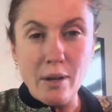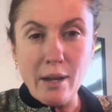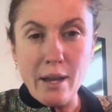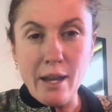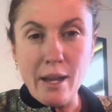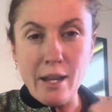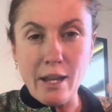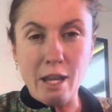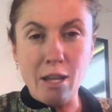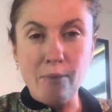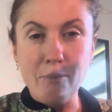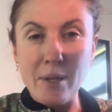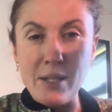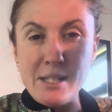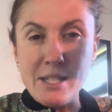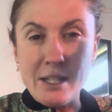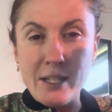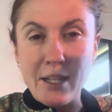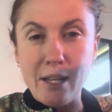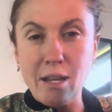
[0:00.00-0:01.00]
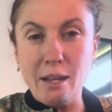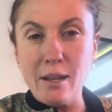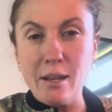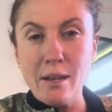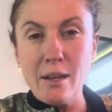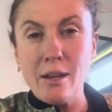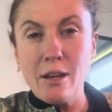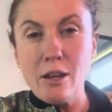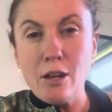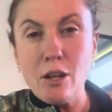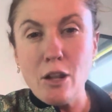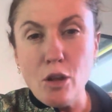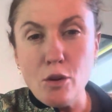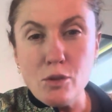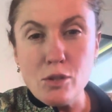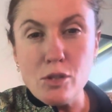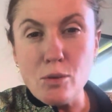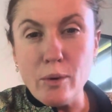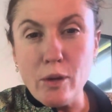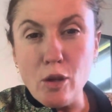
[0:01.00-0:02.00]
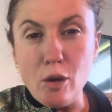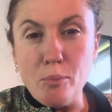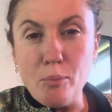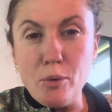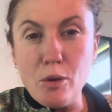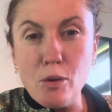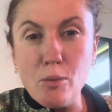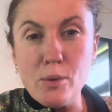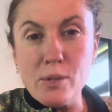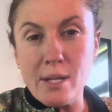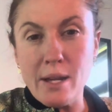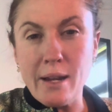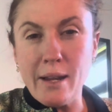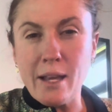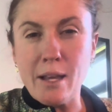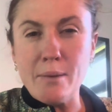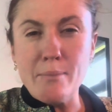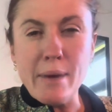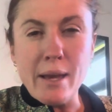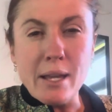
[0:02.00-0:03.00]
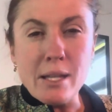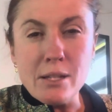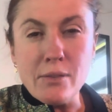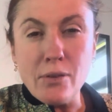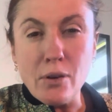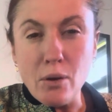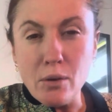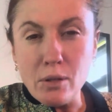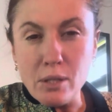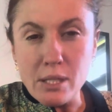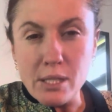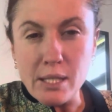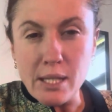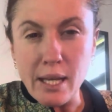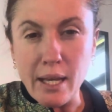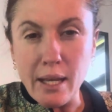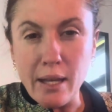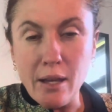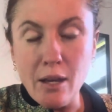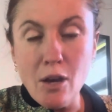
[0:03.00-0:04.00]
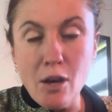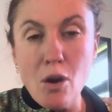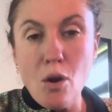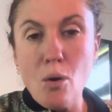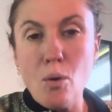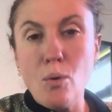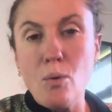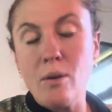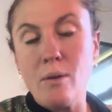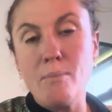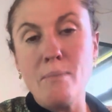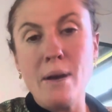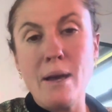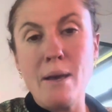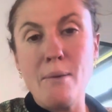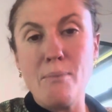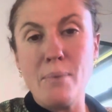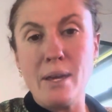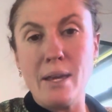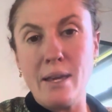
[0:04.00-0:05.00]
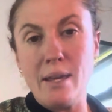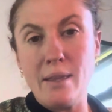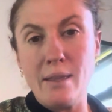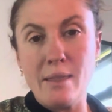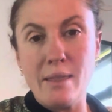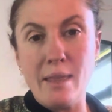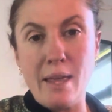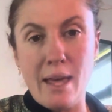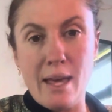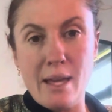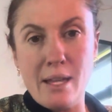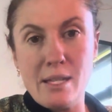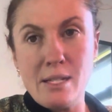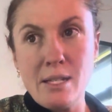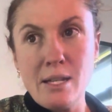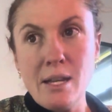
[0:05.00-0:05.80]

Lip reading: and it can be sitting close to where your pupils are and it can make it difficult to see. Or it might be that